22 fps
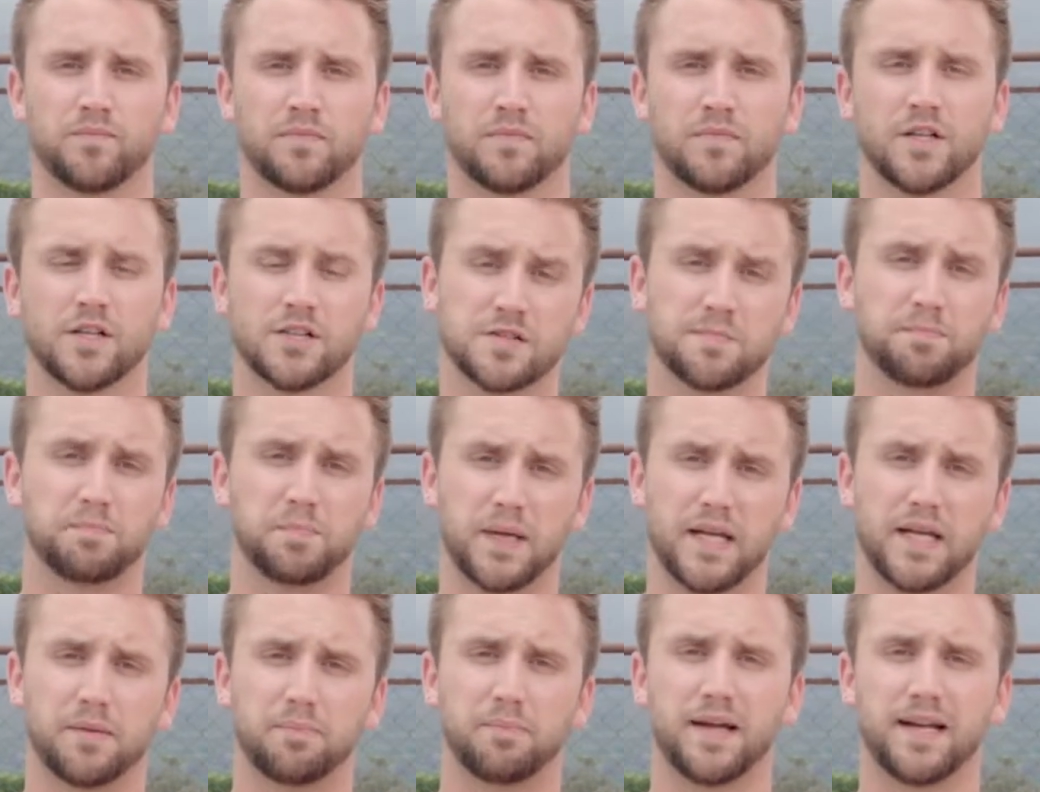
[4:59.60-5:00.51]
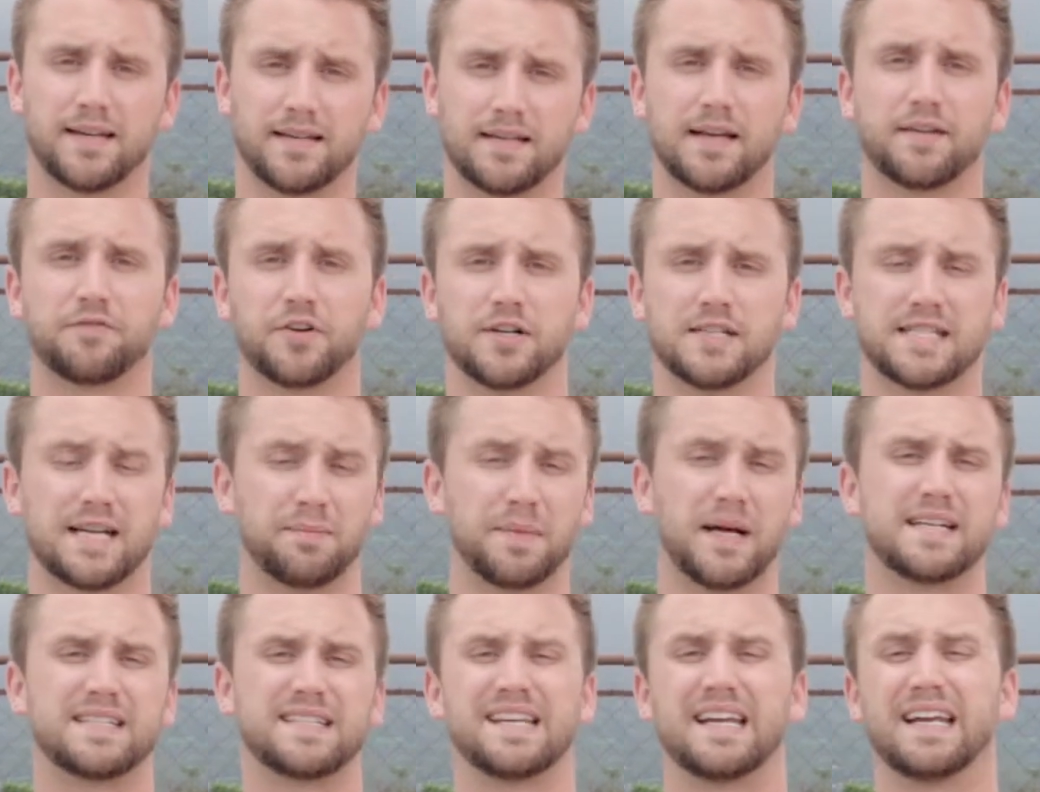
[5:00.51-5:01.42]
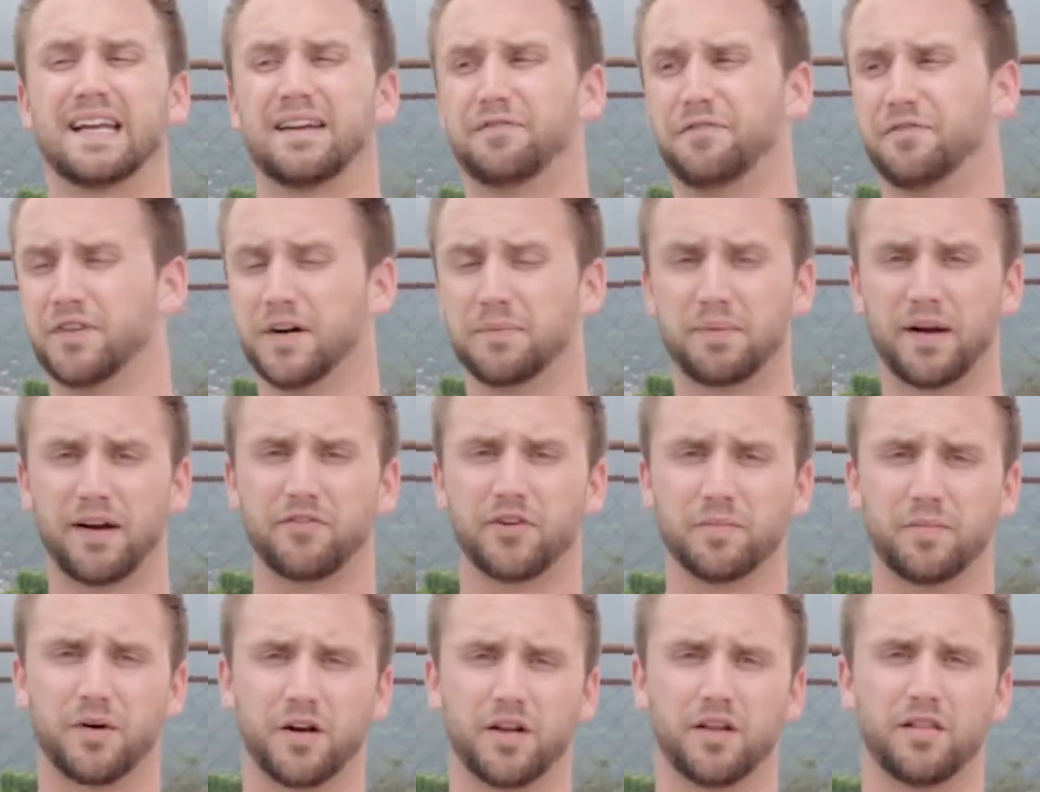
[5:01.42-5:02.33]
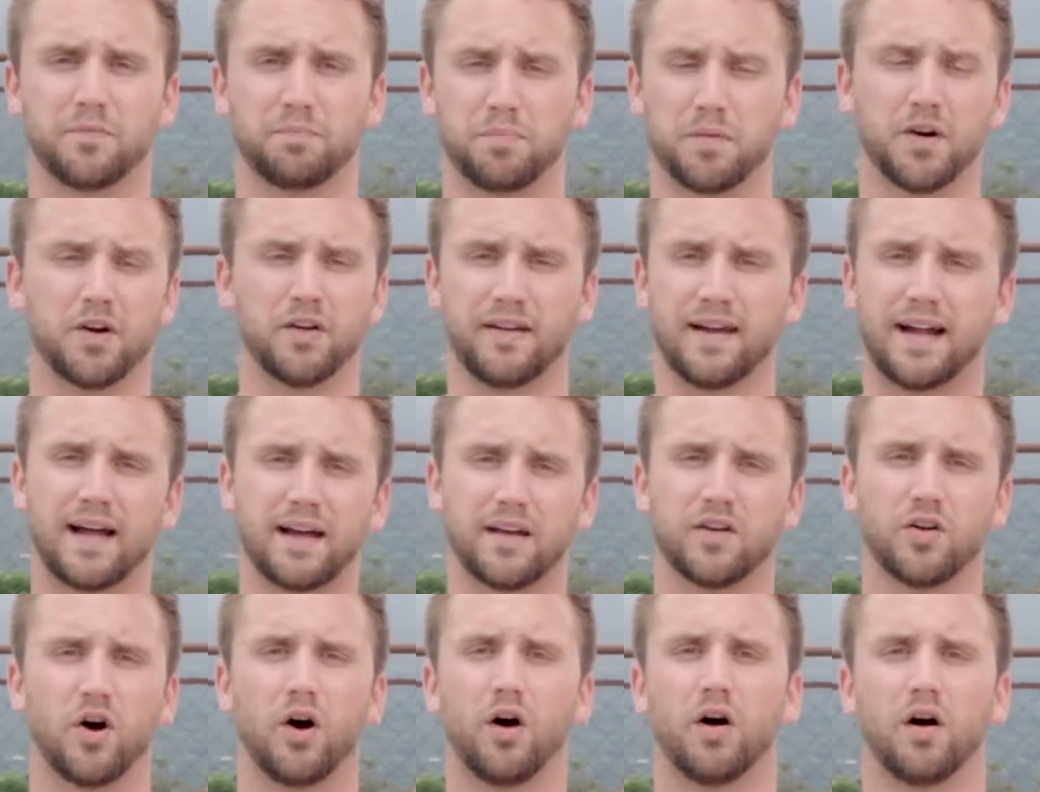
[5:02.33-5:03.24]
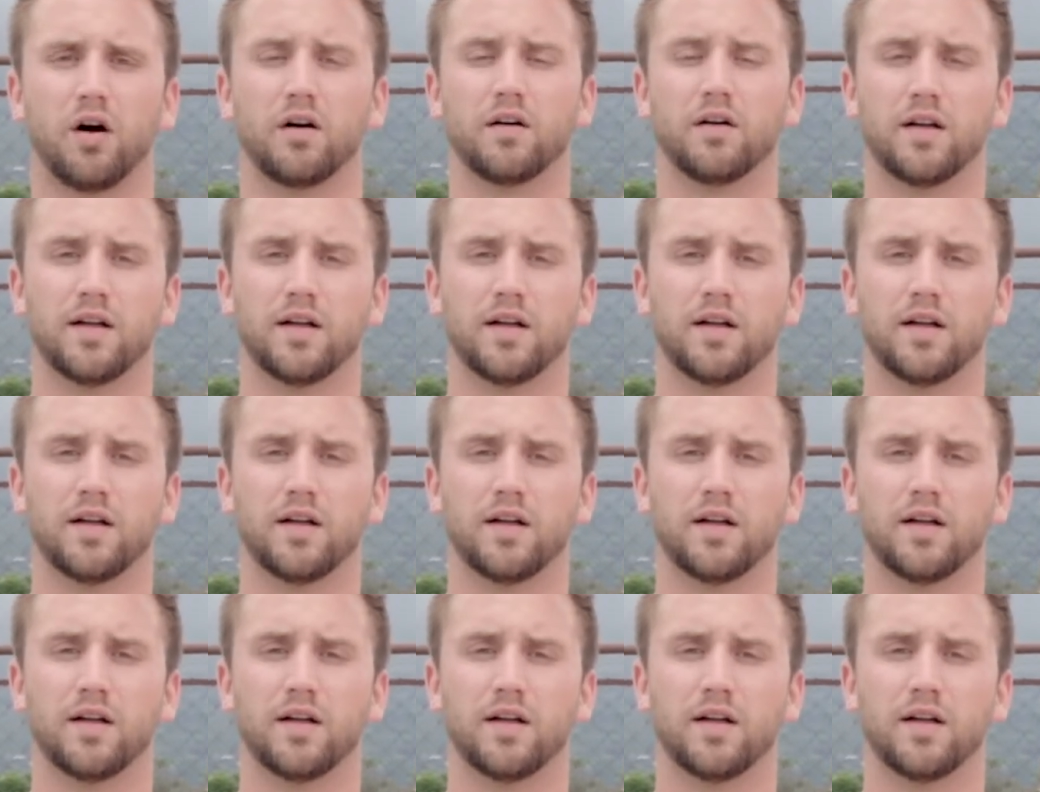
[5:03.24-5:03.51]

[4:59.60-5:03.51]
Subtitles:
There's a big, big difference. I'm not saying flip everybody the bird, not at all.